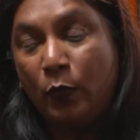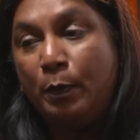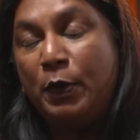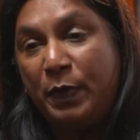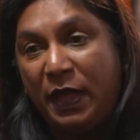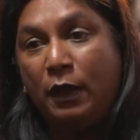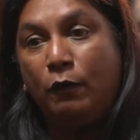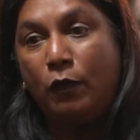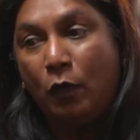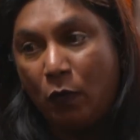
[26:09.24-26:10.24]
were preparing
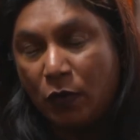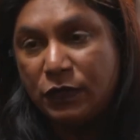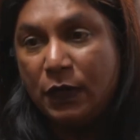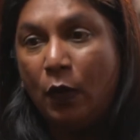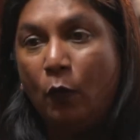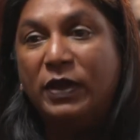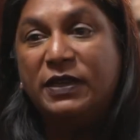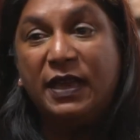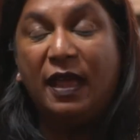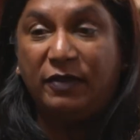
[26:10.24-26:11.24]
for court, we
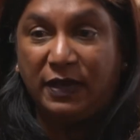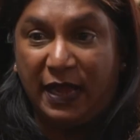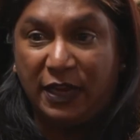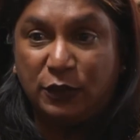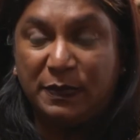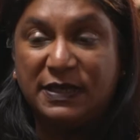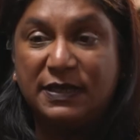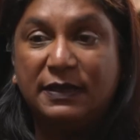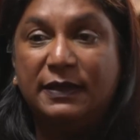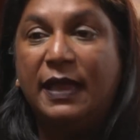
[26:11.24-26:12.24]
did have
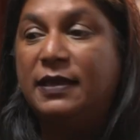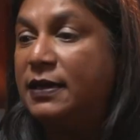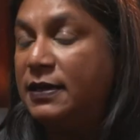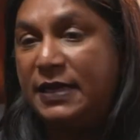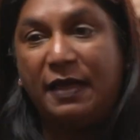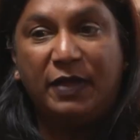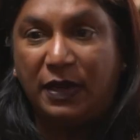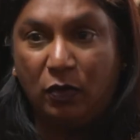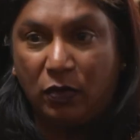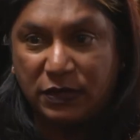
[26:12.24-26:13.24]
engagements. They didn't have
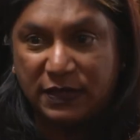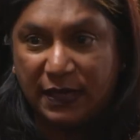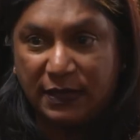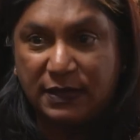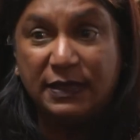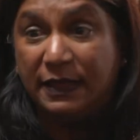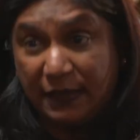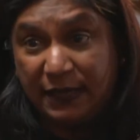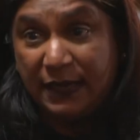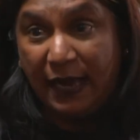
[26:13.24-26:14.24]
any concerns, neither did